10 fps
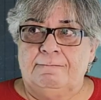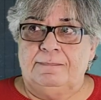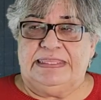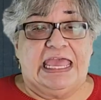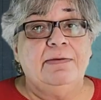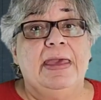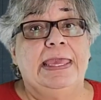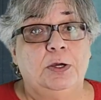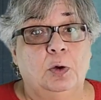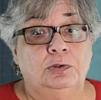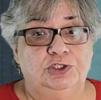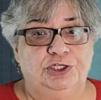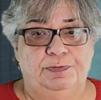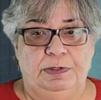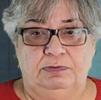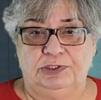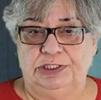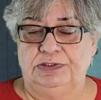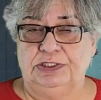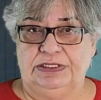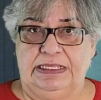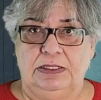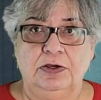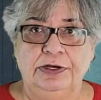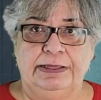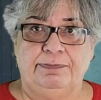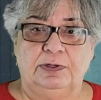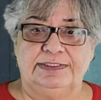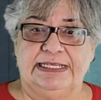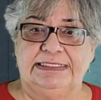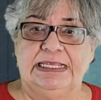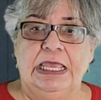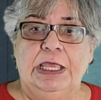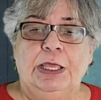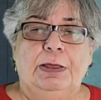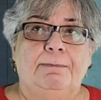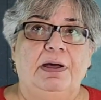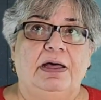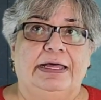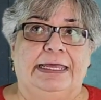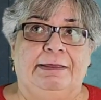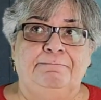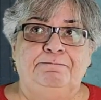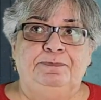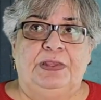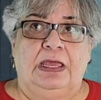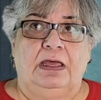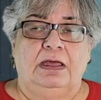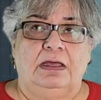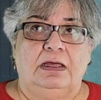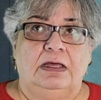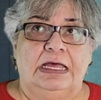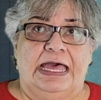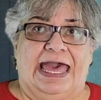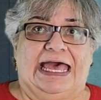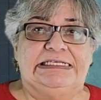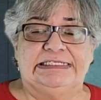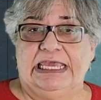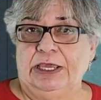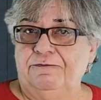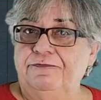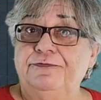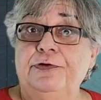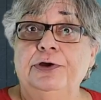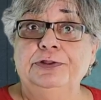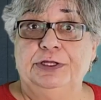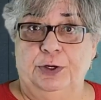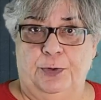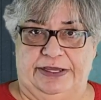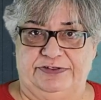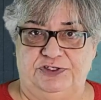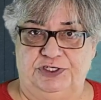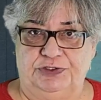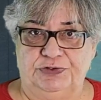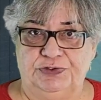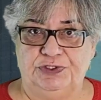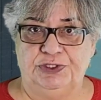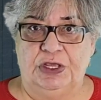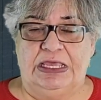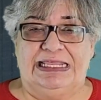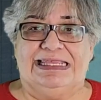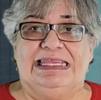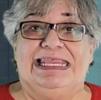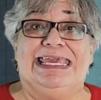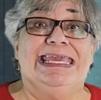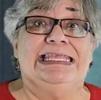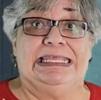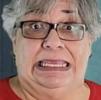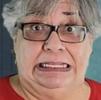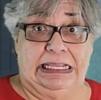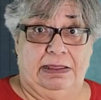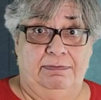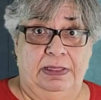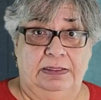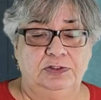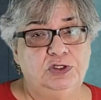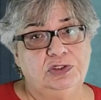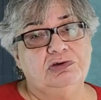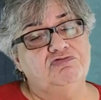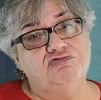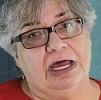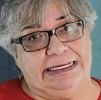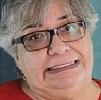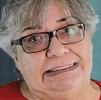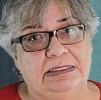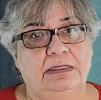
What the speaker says: they may contribute to the learning process by asking further questions, leading them to the right